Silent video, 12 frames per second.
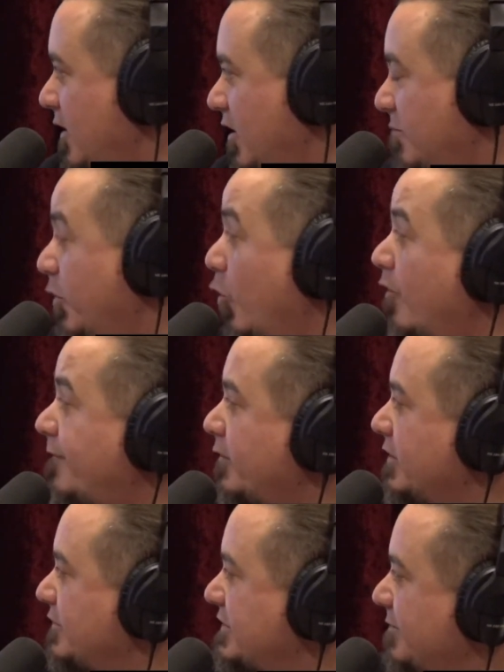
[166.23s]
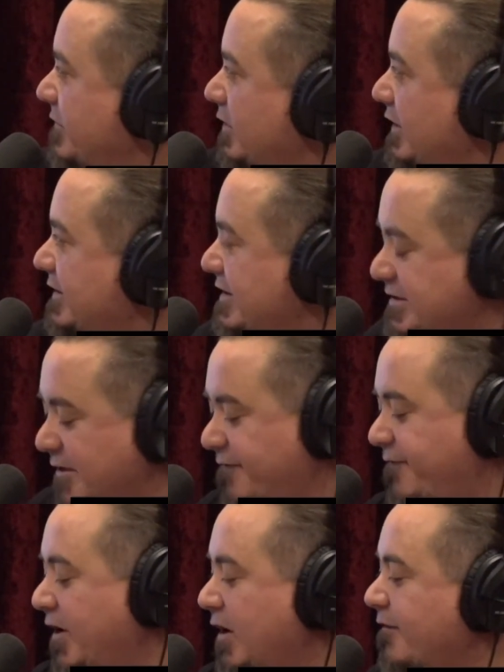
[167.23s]
porphyry or something like this. A
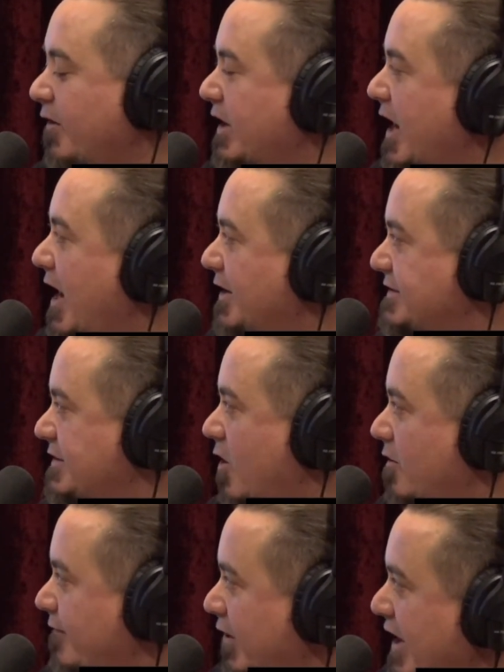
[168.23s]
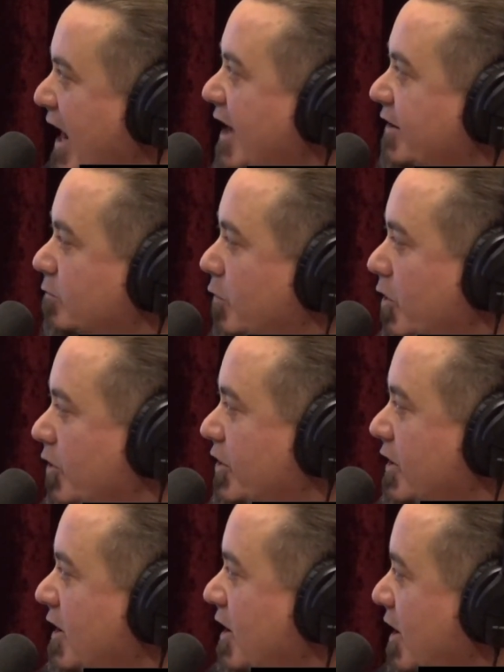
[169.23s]
very, very hard stone, very hard to work,
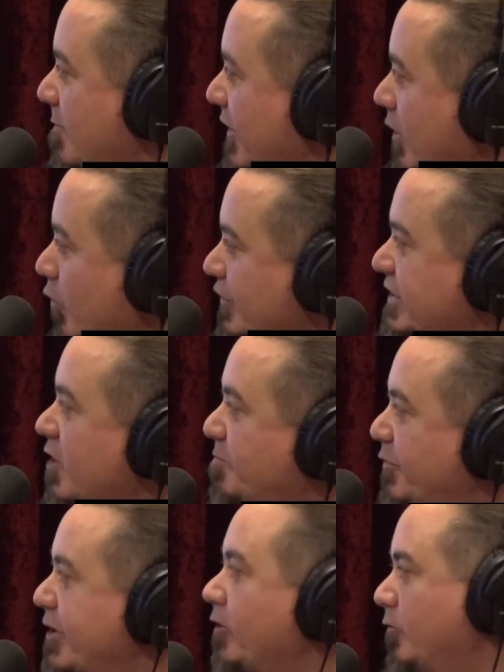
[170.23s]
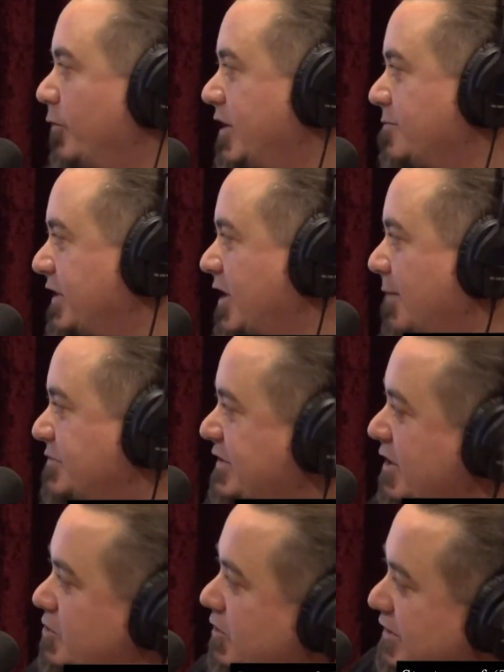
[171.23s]
but also brittle when it becomes
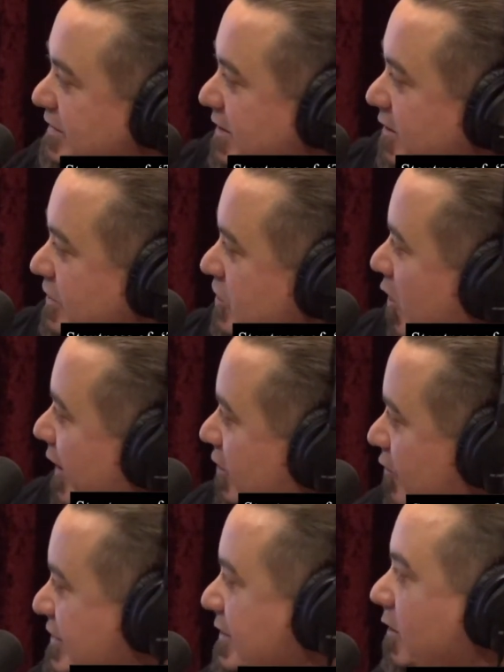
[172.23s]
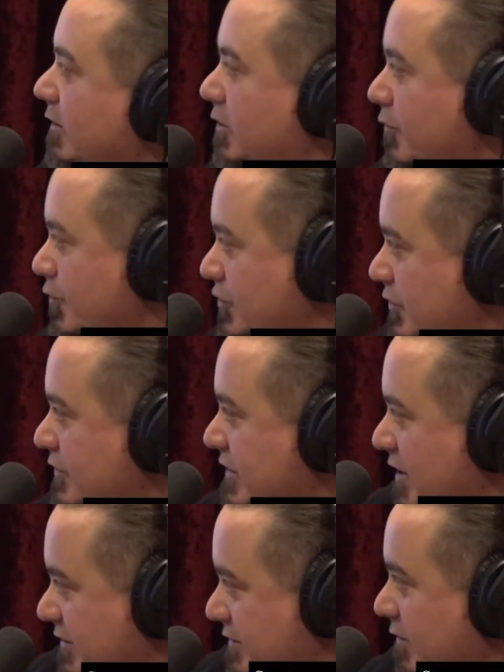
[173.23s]
thin. You can see the giant crystal occlusions,
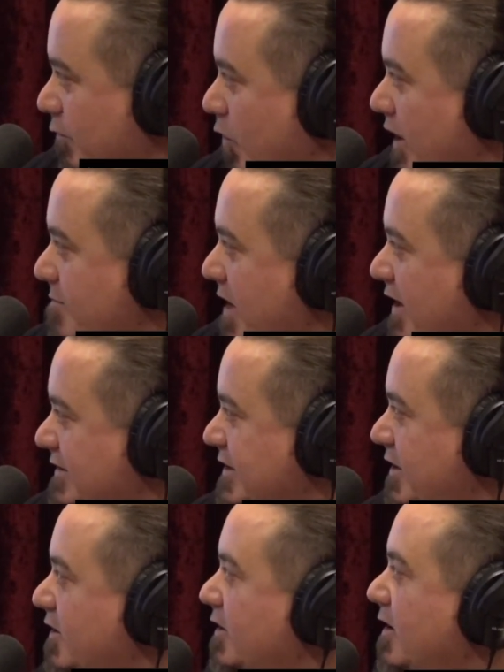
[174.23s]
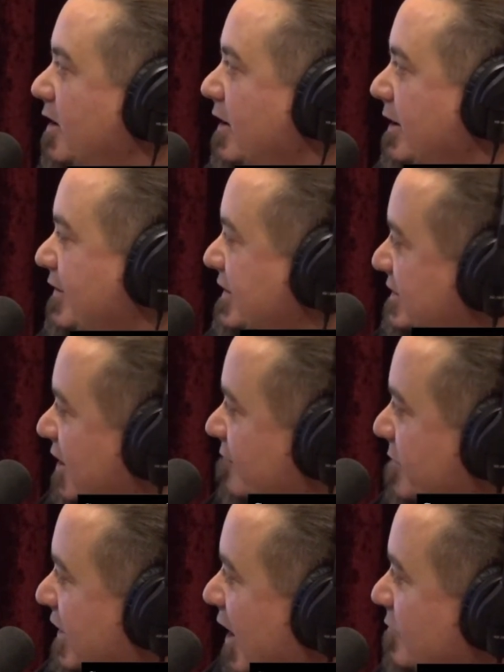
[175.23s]
the white marks in it. This stuff
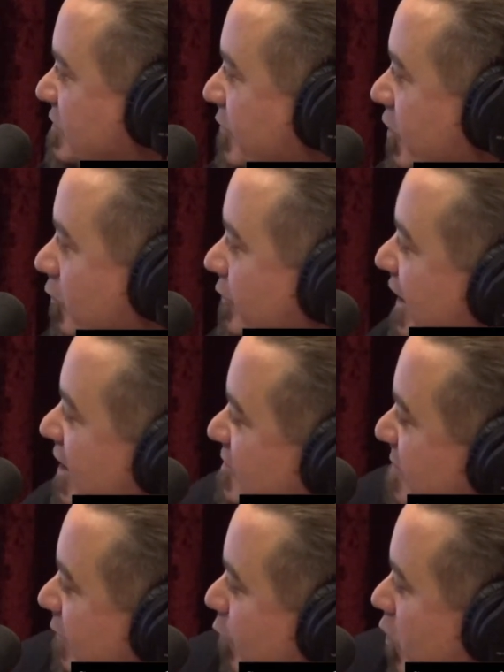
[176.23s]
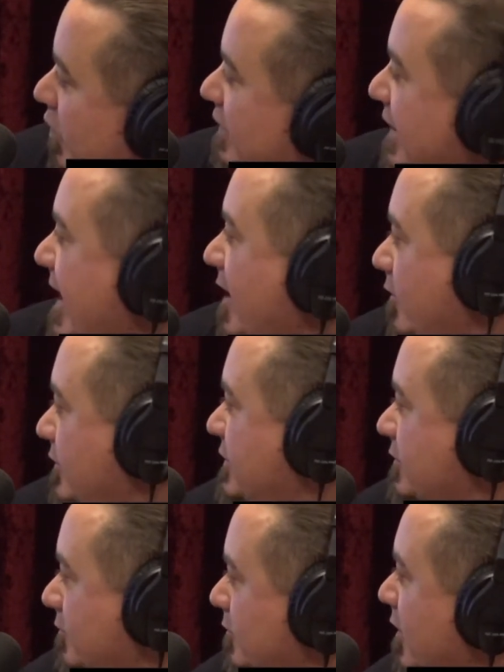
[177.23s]
becomes brittle, yet it's been worked down
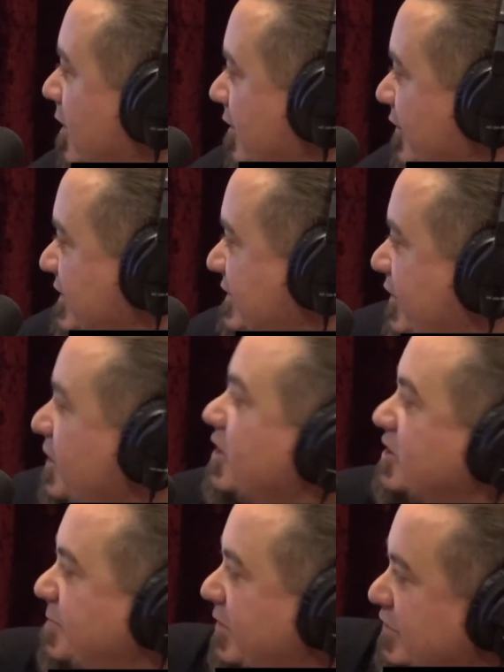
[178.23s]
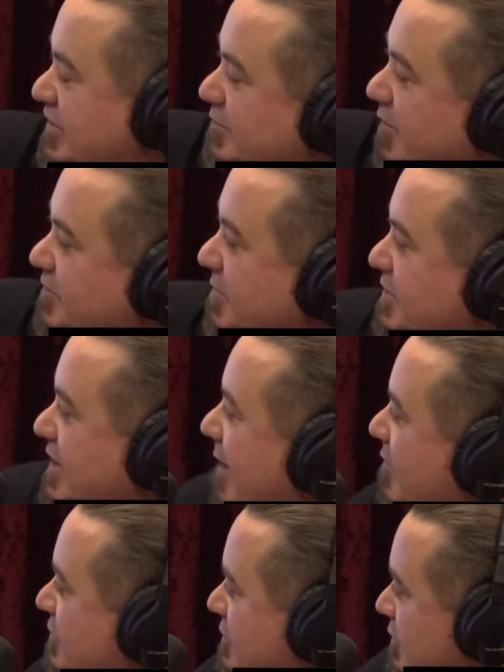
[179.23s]
to this thinness because this one's been
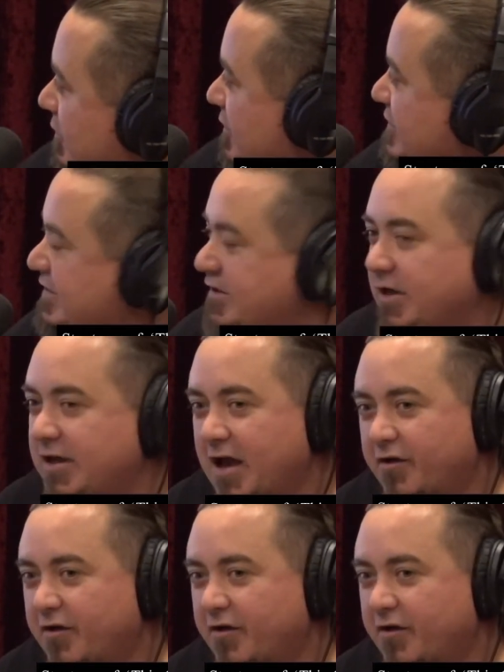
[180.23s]
damaged, and you can see how